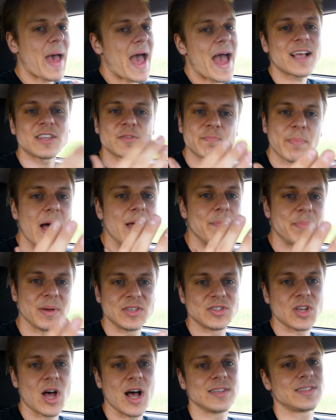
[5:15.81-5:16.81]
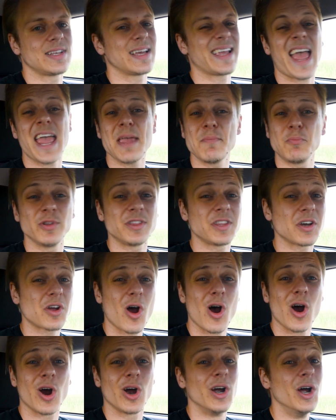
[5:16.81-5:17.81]
X-pipe exhaust that came with the
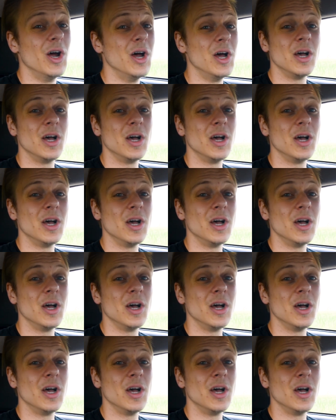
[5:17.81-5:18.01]
car,